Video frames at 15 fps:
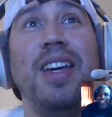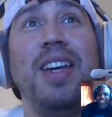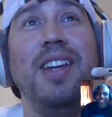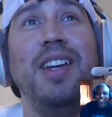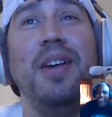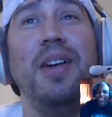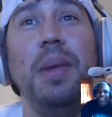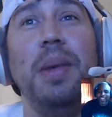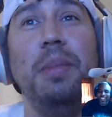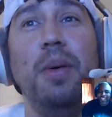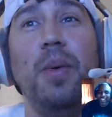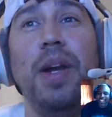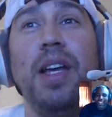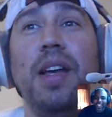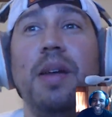You know what I mean? But
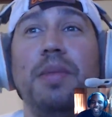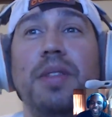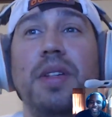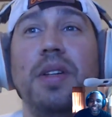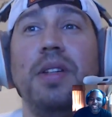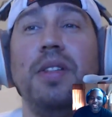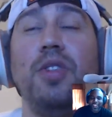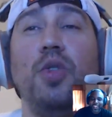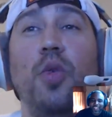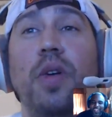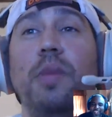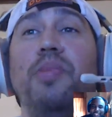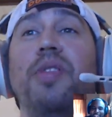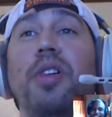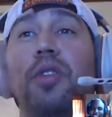when it comes to
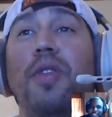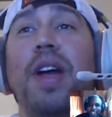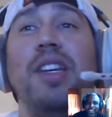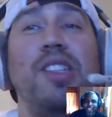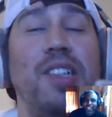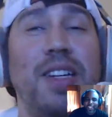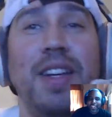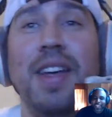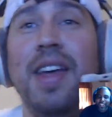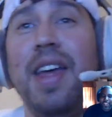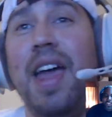story progression,